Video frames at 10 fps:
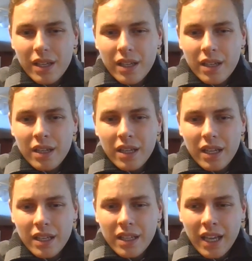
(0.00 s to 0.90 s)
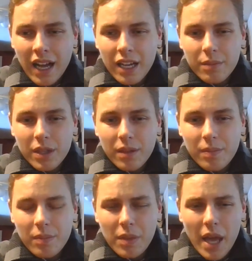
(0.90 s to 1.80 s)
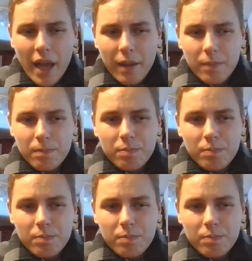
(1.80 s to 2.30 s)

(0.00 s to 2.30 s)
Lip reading: in an economy that